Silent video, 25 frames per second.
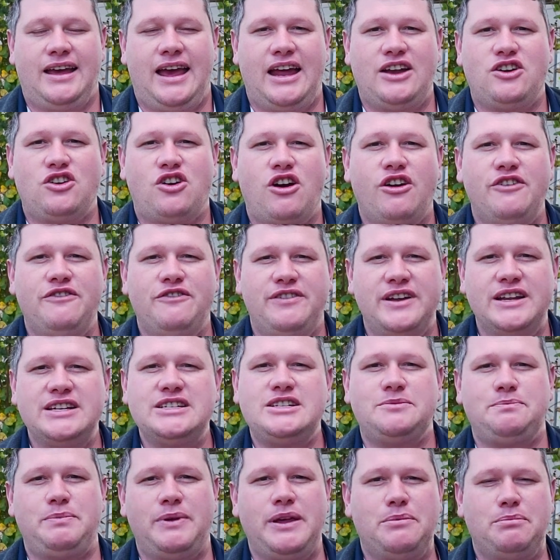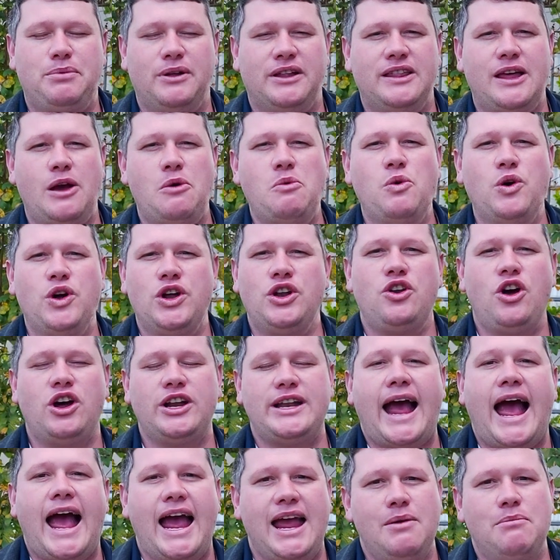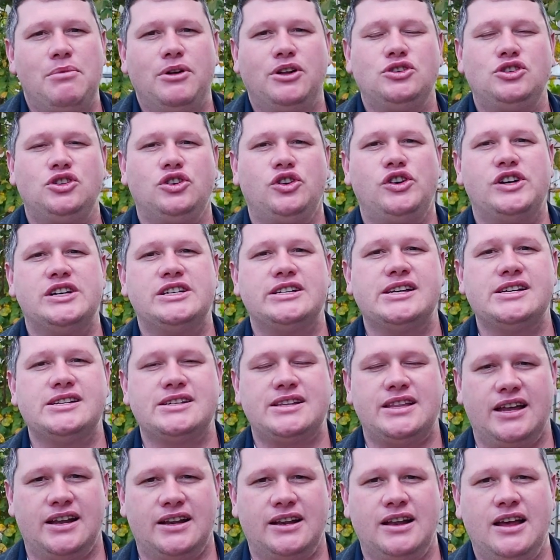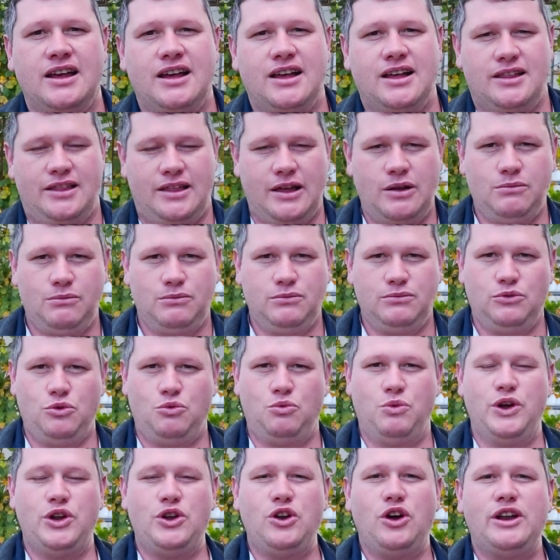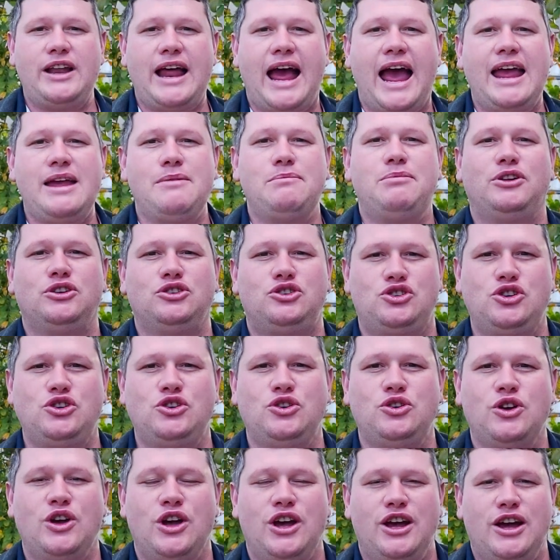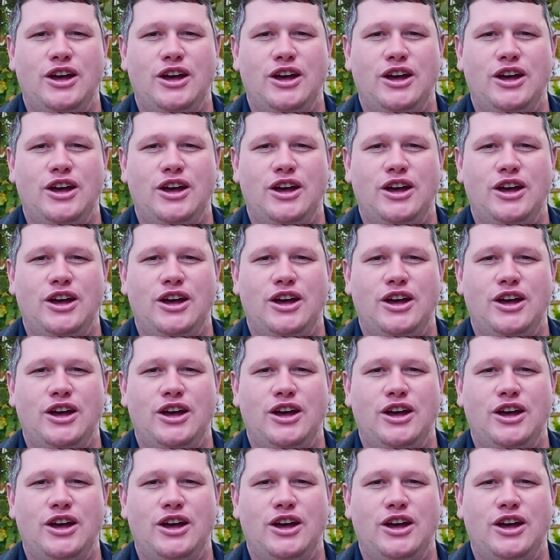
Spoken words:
and convinced people, and they were not able to resist it? They were not able to